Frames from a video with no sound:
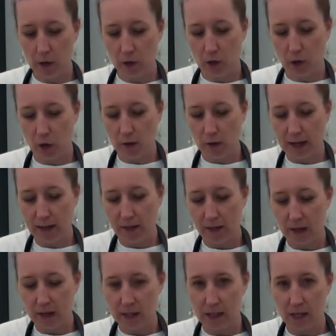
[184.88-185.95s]
go like
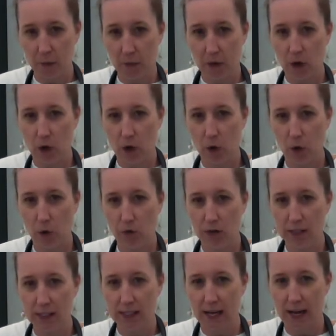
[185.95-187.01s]
this, and I'm going to hold the
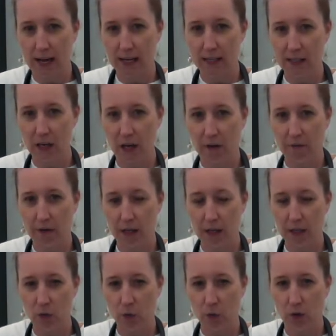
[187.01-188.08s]
sides of it
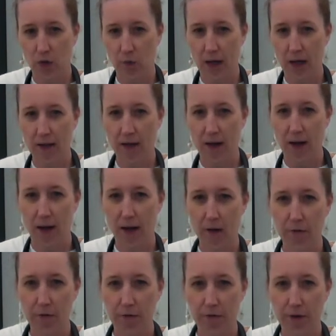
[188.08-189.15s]
with my knife.
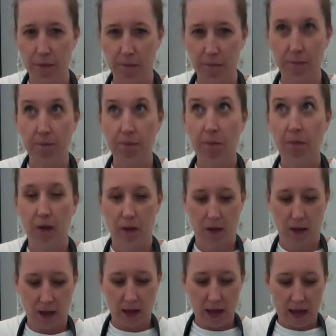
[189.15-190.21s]

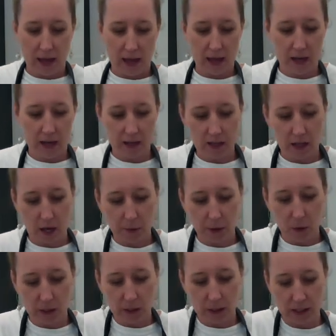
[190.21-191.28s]
And I'm
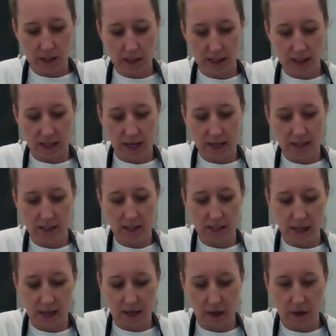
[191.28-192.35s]
going to slice
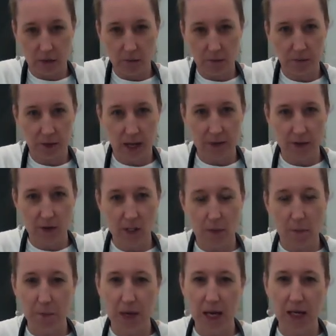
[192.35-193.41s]
down, and there's a
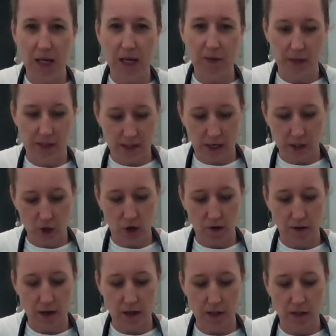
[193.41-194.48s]
pit in the center of
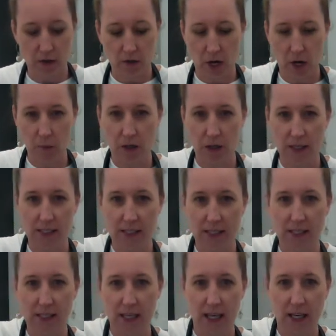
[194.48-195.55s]
it. So now I'm going to
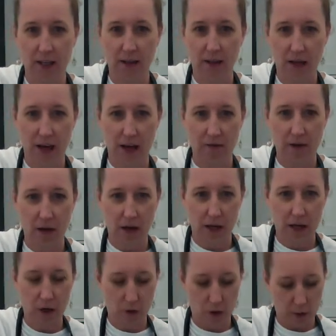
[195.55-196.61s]
stand the
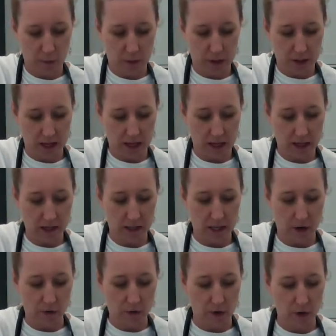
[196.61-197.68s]
avocado up on end as I
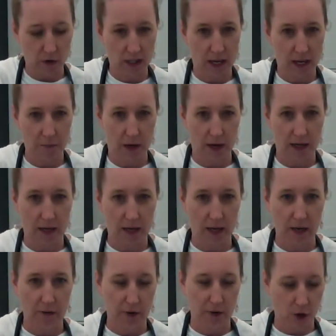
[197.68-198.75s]
rotate my knife
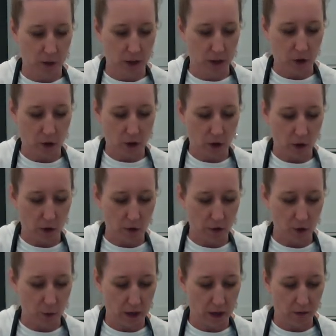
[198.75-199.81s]
going all the
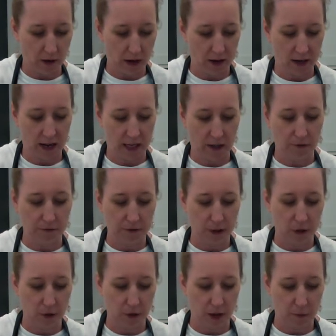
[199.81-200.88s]
way around, and I can
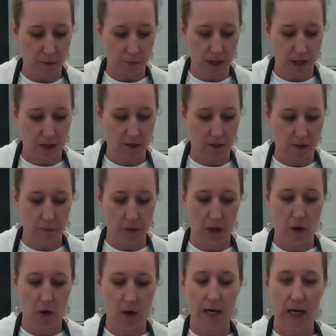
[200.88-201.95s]
feel that pit in the middle.
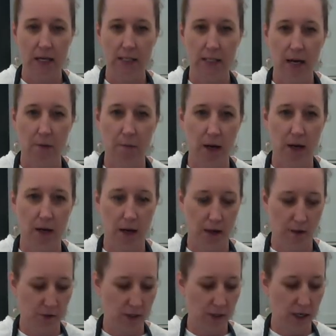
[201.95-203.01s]
Set my knife
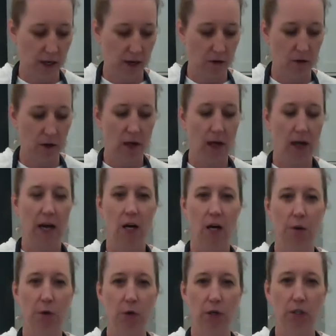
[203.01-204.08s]
down, and now
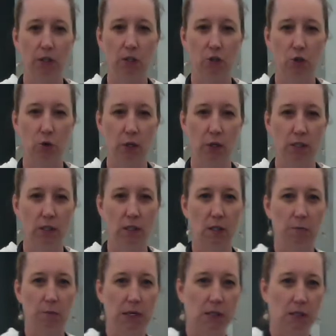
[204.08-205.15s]
I'm going to twist the
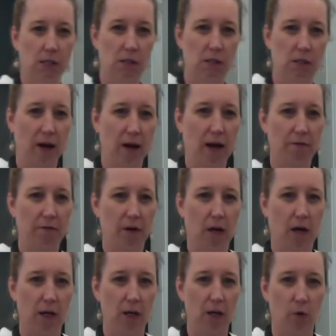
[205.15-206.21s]
pieces of
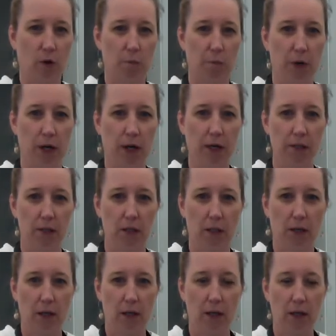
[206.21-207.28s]
avocado apart.
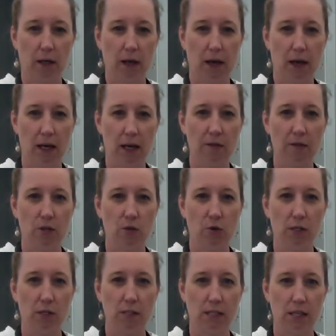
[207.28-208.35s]
Okay, and then you can
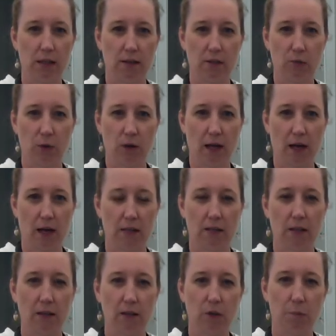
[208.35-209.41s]
see this one has the
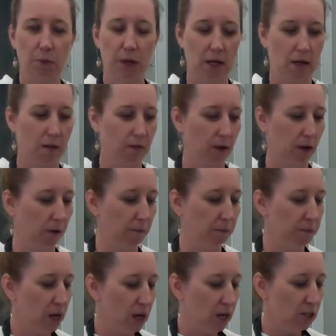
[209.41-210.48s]
little pit in there.
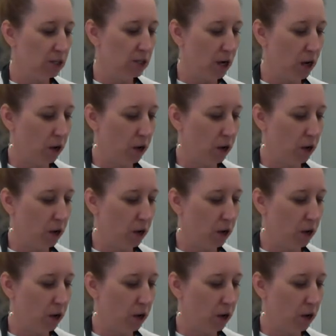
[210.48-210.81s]
So